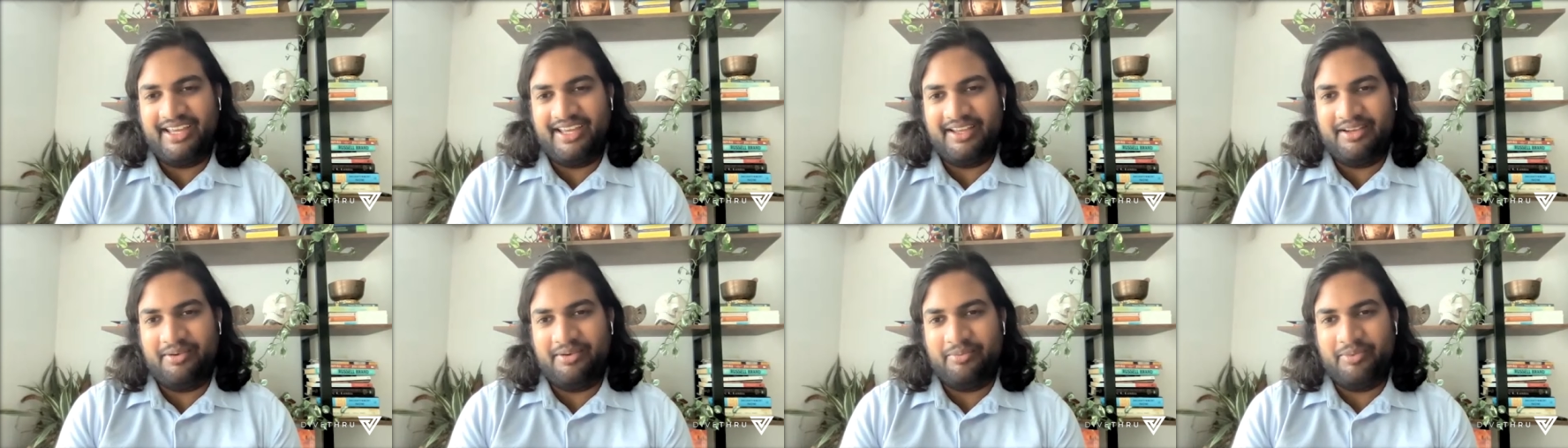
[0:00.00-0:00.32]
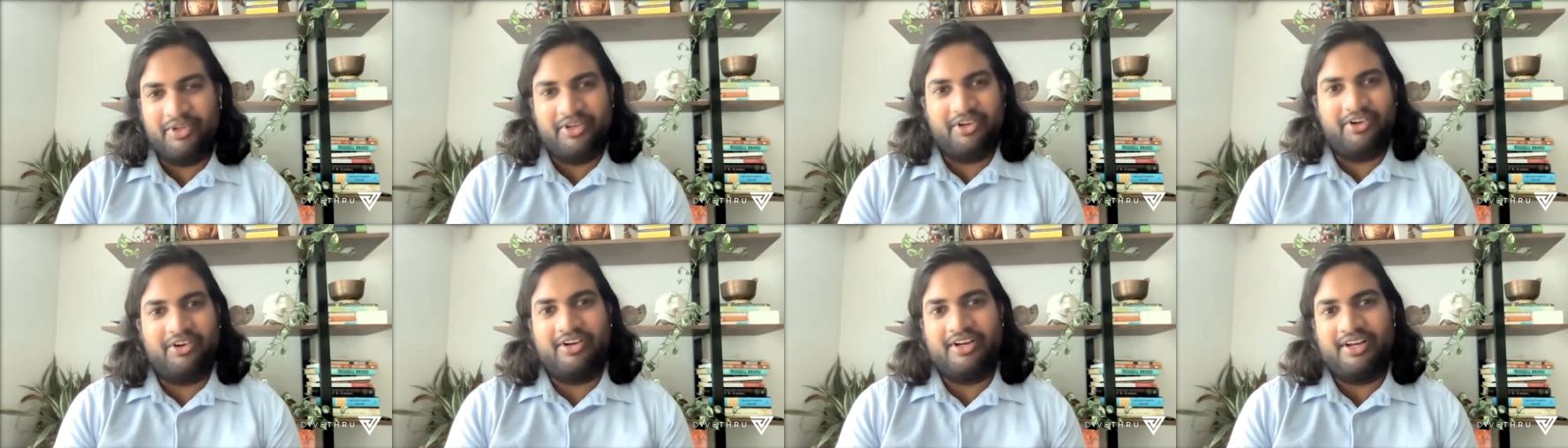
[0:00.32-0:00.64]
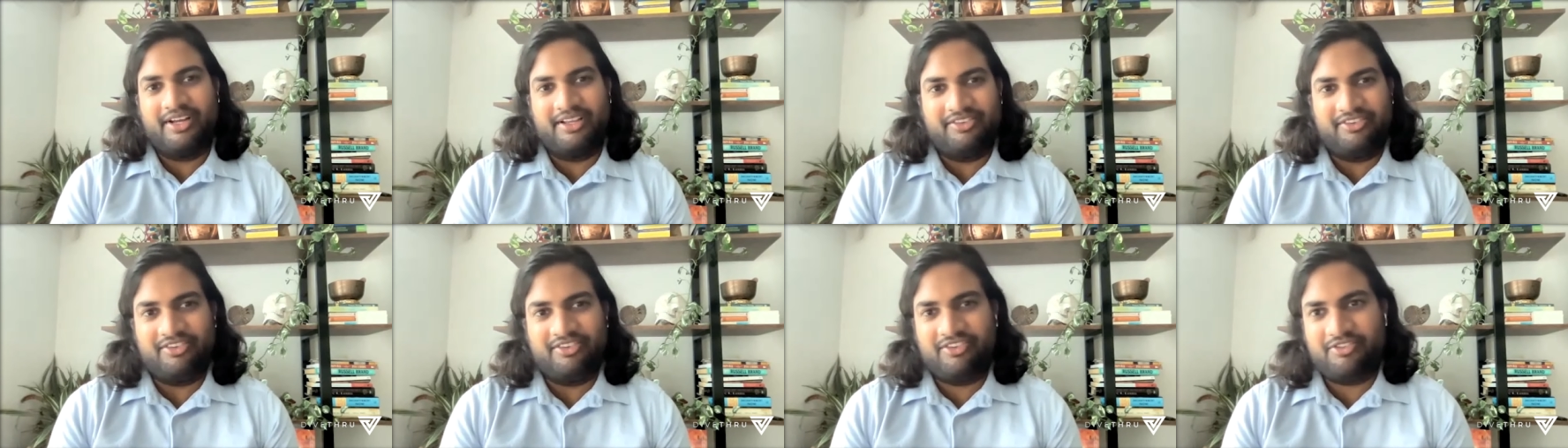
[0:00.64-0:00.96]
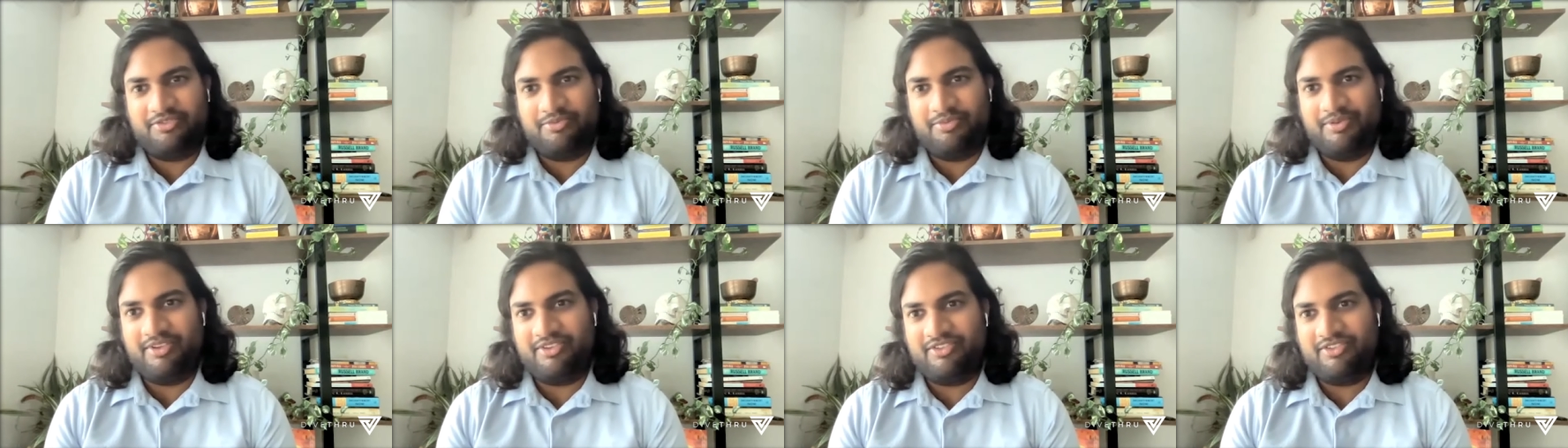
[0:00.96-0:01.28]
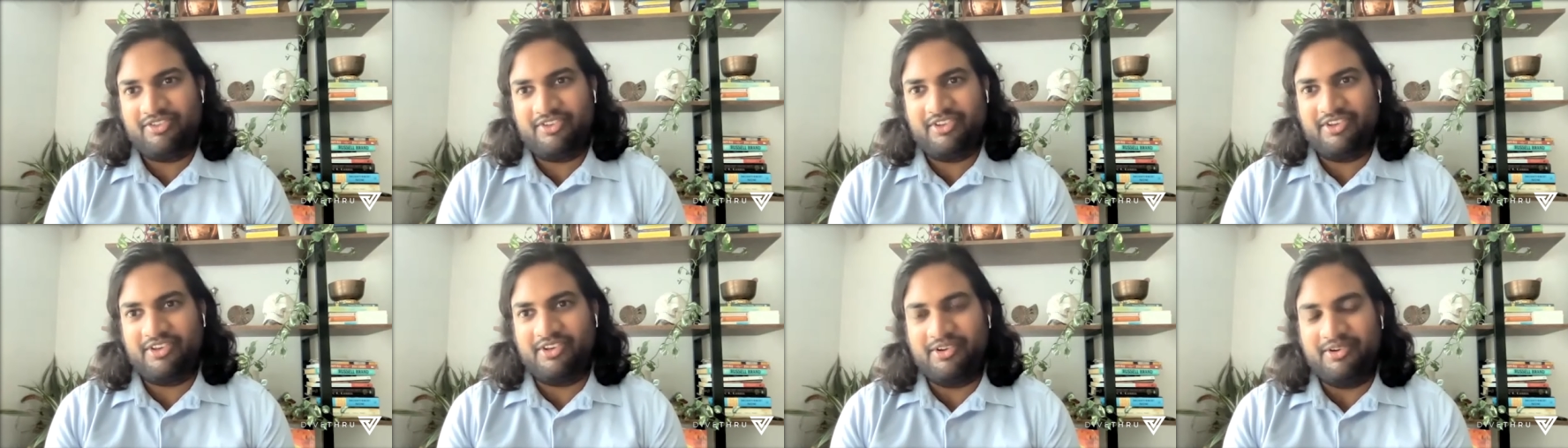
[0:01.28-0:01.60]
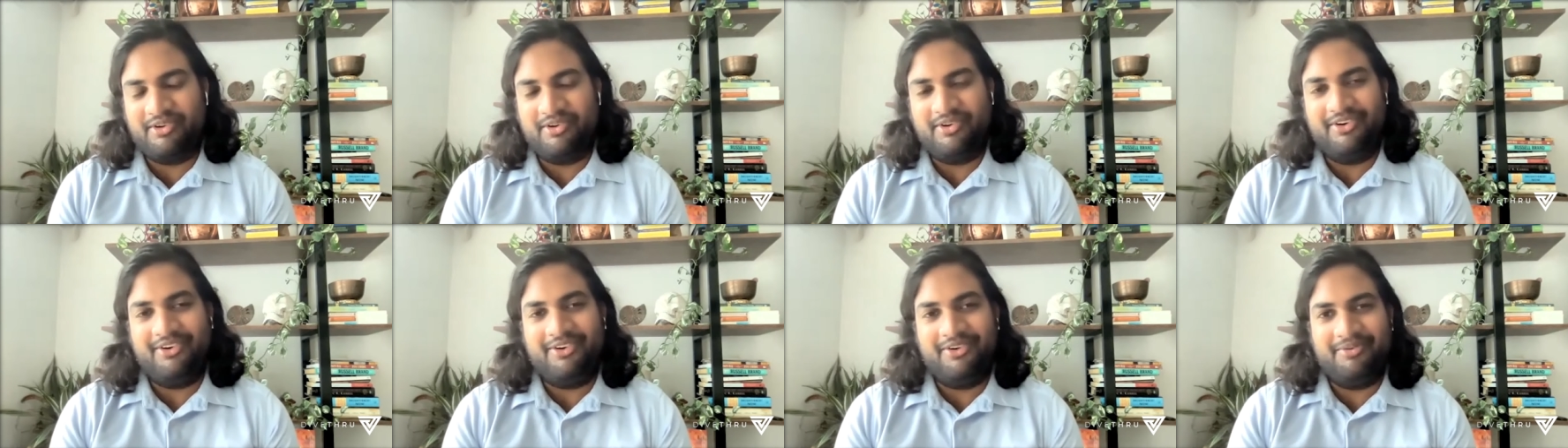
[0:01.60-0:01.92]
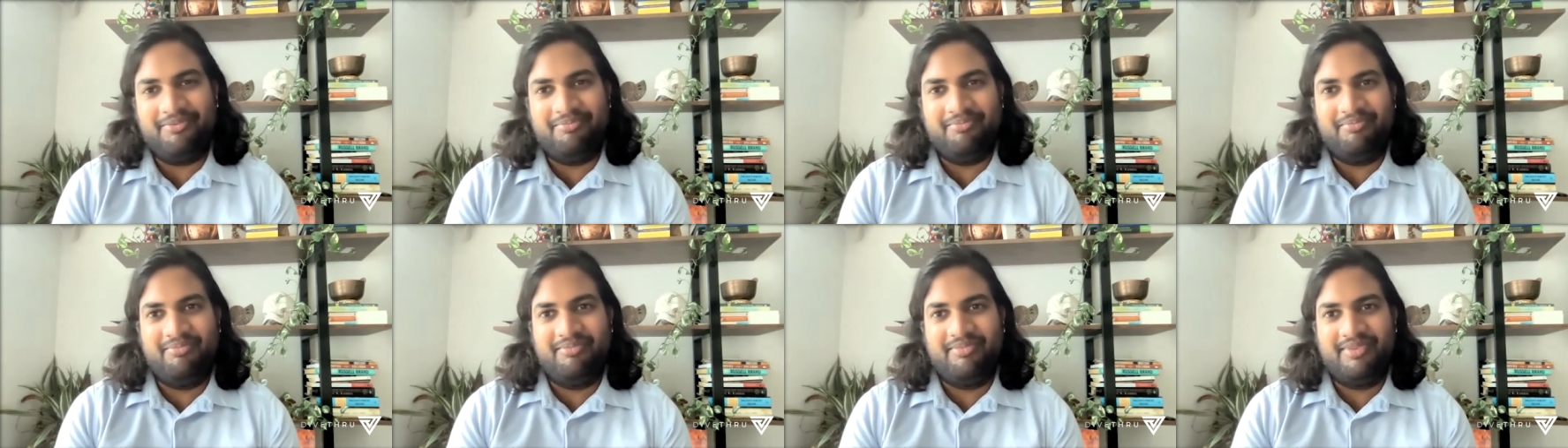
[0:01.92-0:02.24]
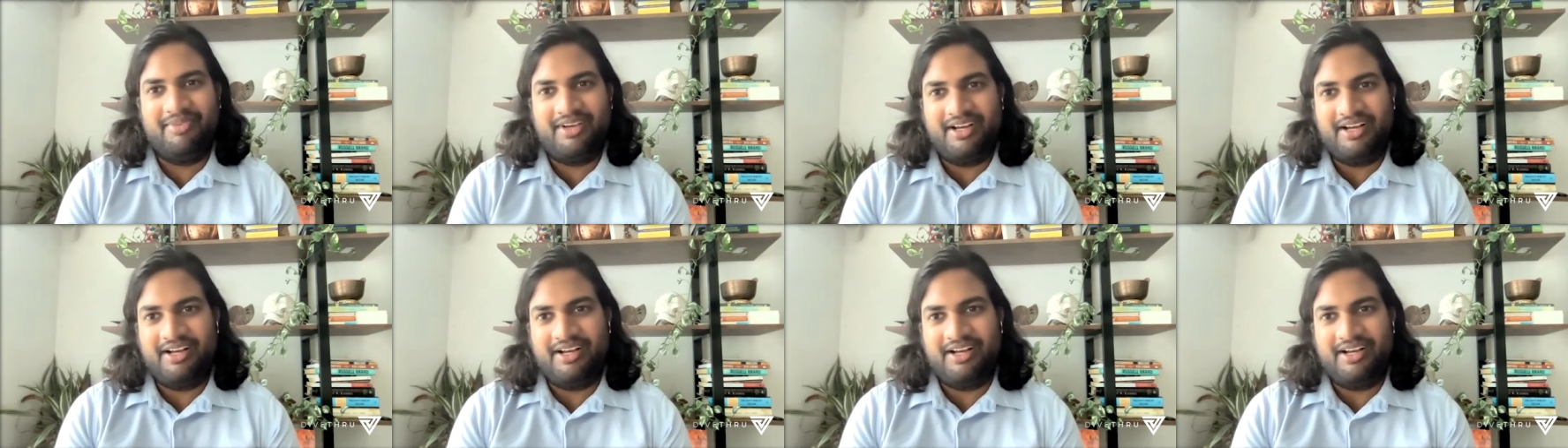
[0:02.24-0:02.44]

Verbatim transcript: And we all got dismissed to go home.